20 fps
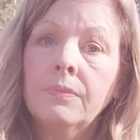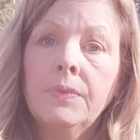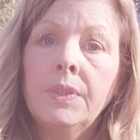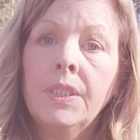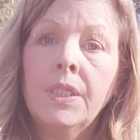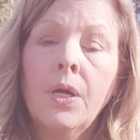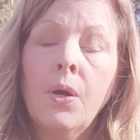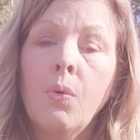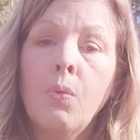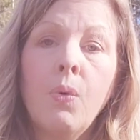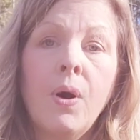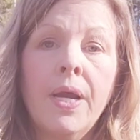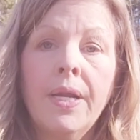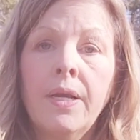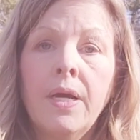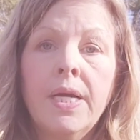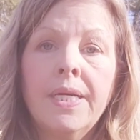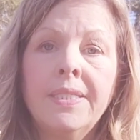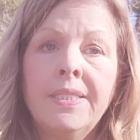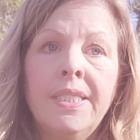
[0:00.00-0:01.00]
you know, why
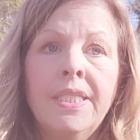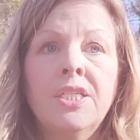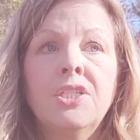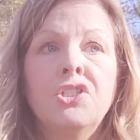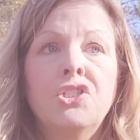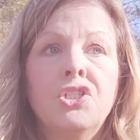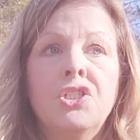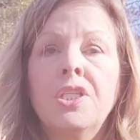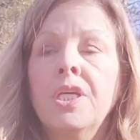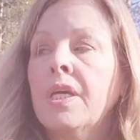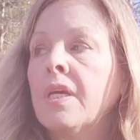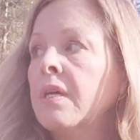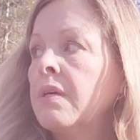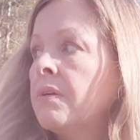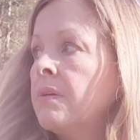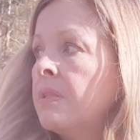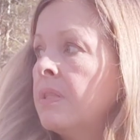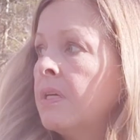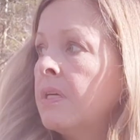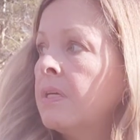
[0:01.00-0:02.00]
not ditch
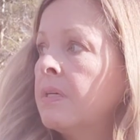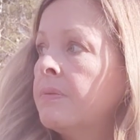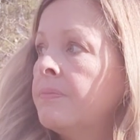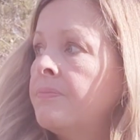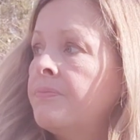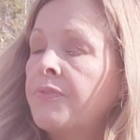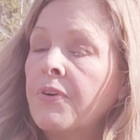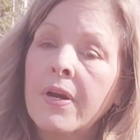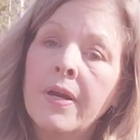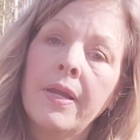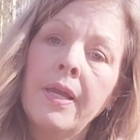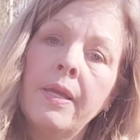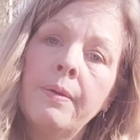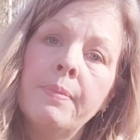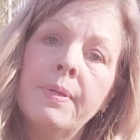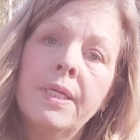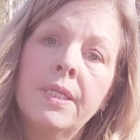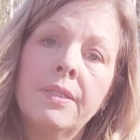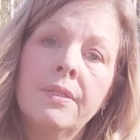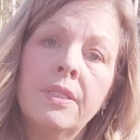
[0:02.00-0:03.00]
the
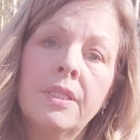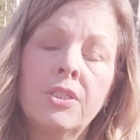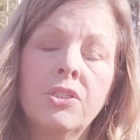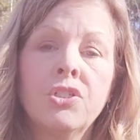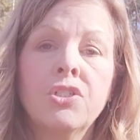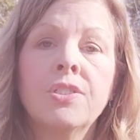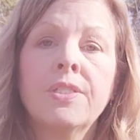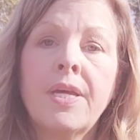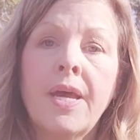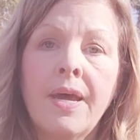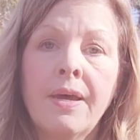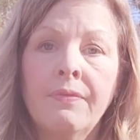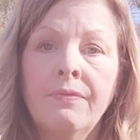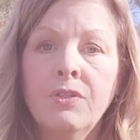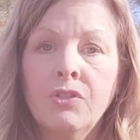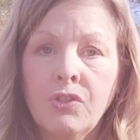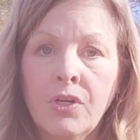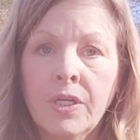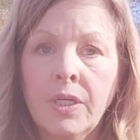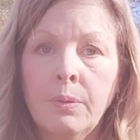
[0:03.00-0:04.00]
frame and then just have
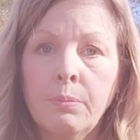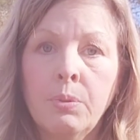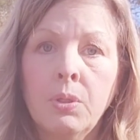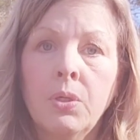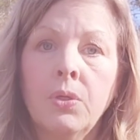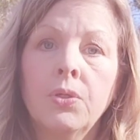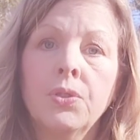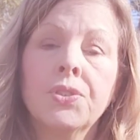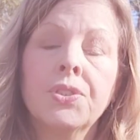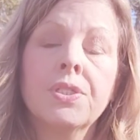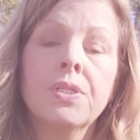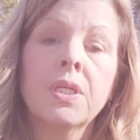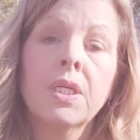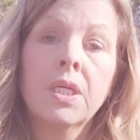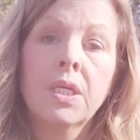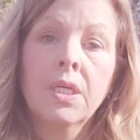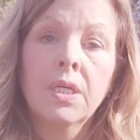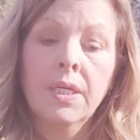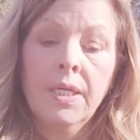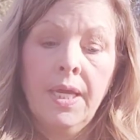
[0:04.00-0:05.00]
the trekking poles
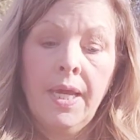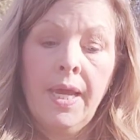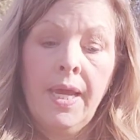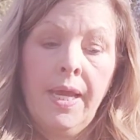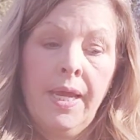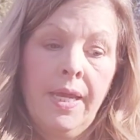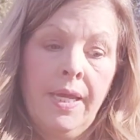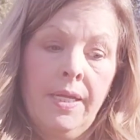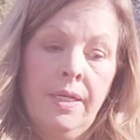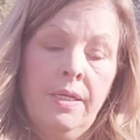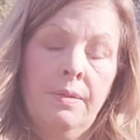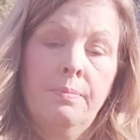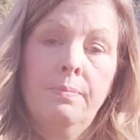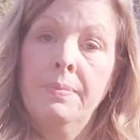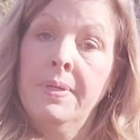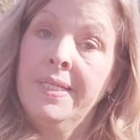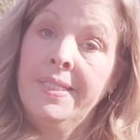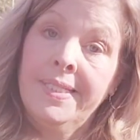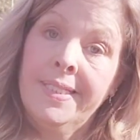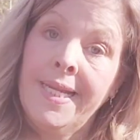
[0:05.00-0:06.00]
and
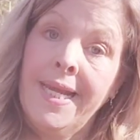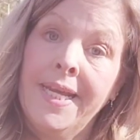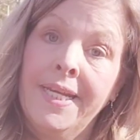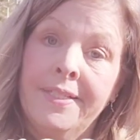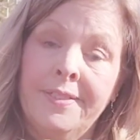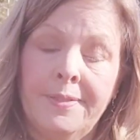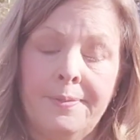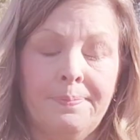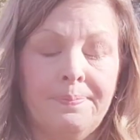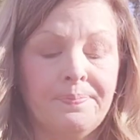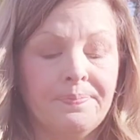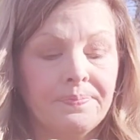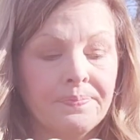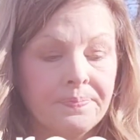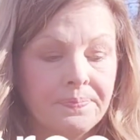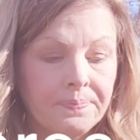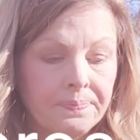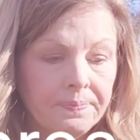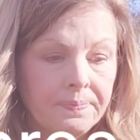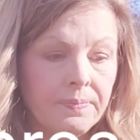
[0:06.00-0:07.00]
my stakes.
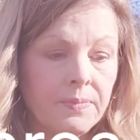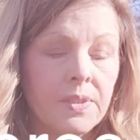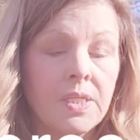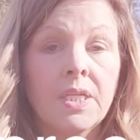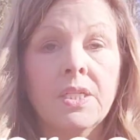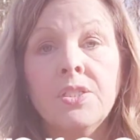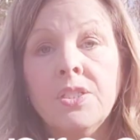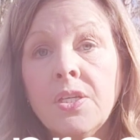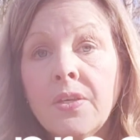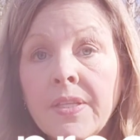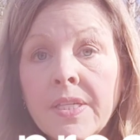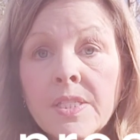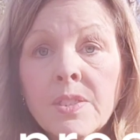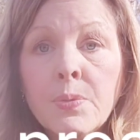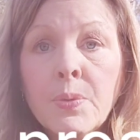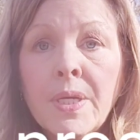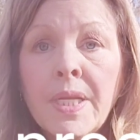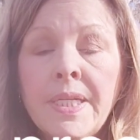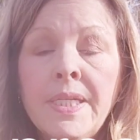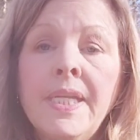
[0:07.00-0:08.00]
So
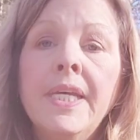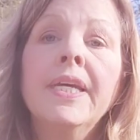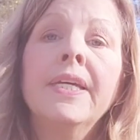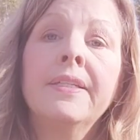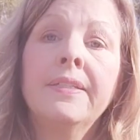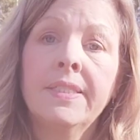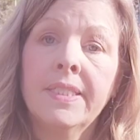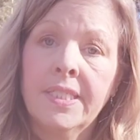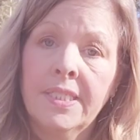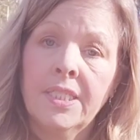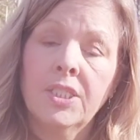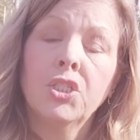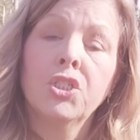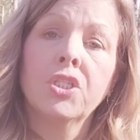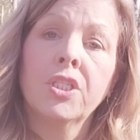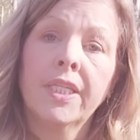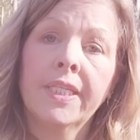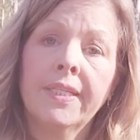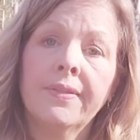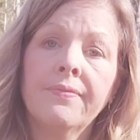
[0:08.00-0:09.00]
that's what I did,
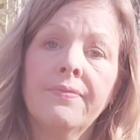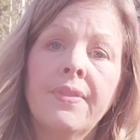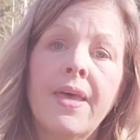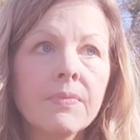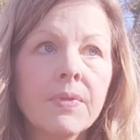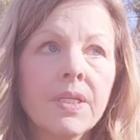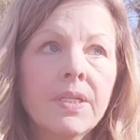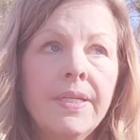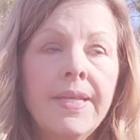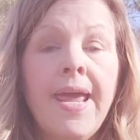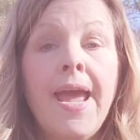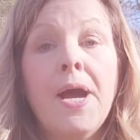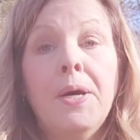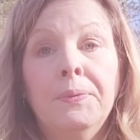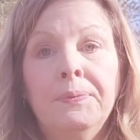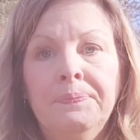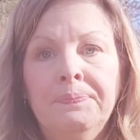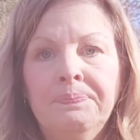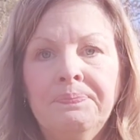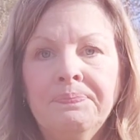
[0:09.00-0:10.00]
essentially. Now,
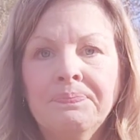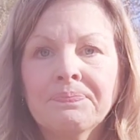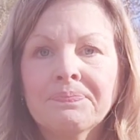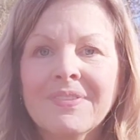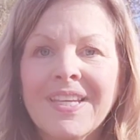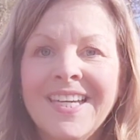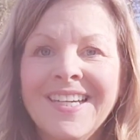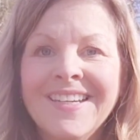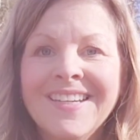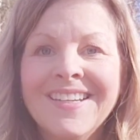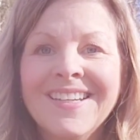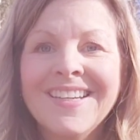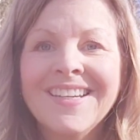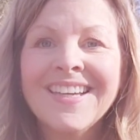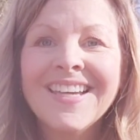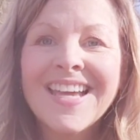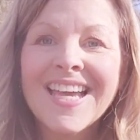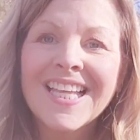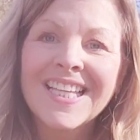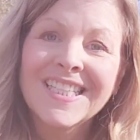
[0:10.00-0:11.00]

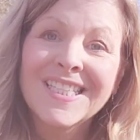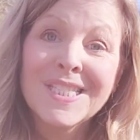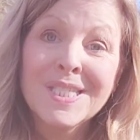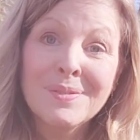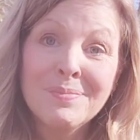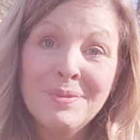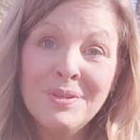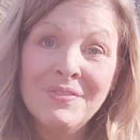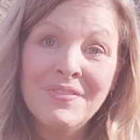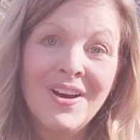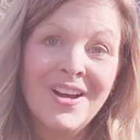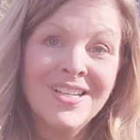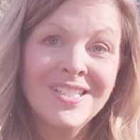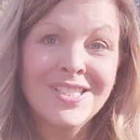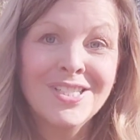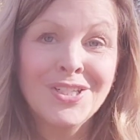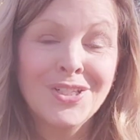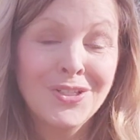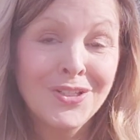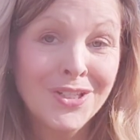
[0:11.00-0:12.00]
let's move on
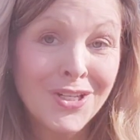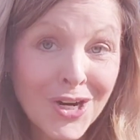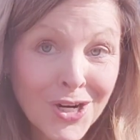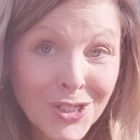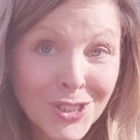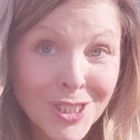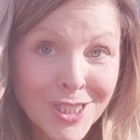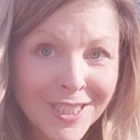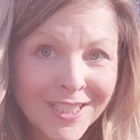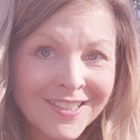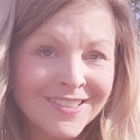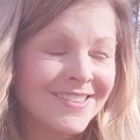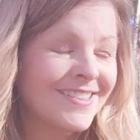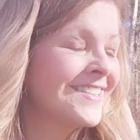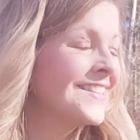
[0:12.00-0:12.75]
to the Durston.